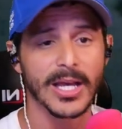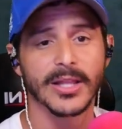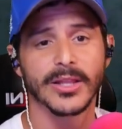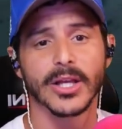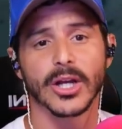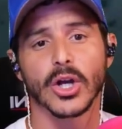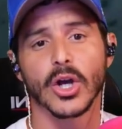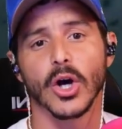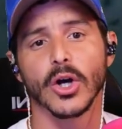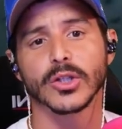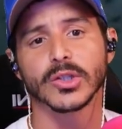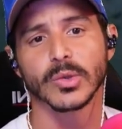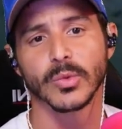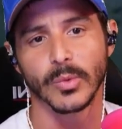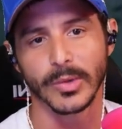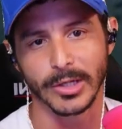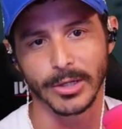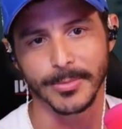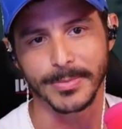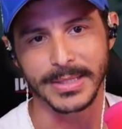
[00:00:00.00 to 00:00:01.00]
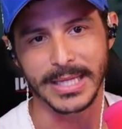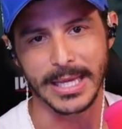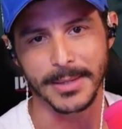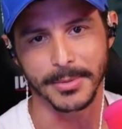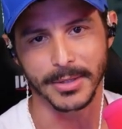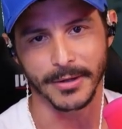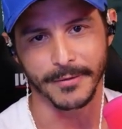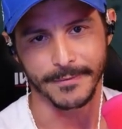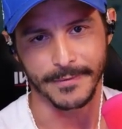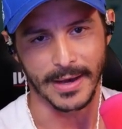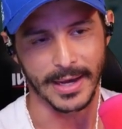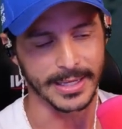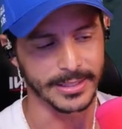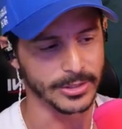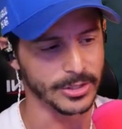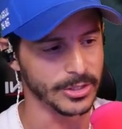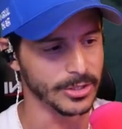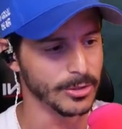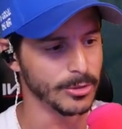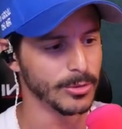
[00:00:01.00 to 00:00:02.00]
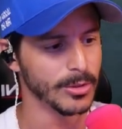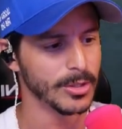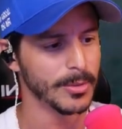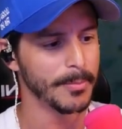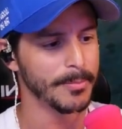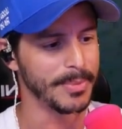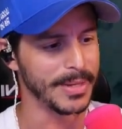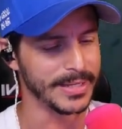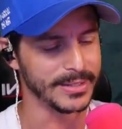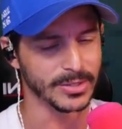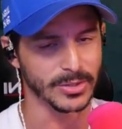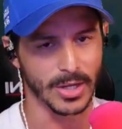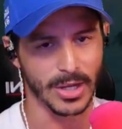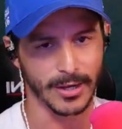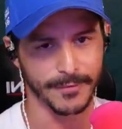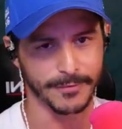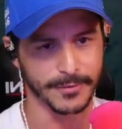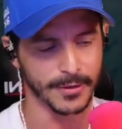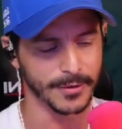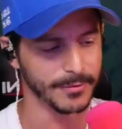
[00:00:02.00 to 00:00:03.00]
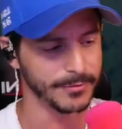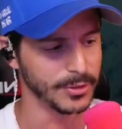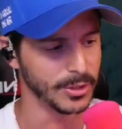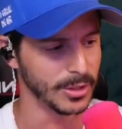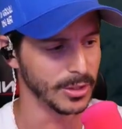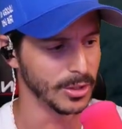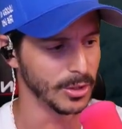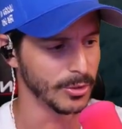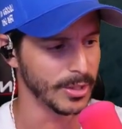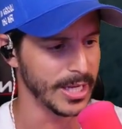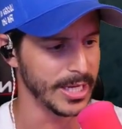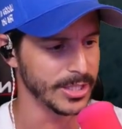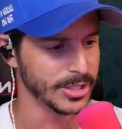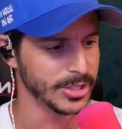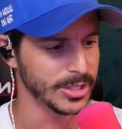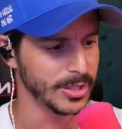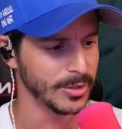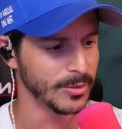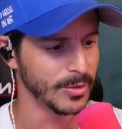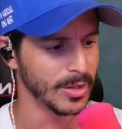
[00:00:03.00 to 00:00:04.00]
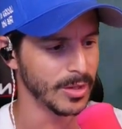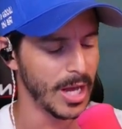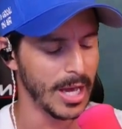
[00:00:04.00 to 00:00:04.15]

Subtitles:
the ghost will be able to find you based off of your location.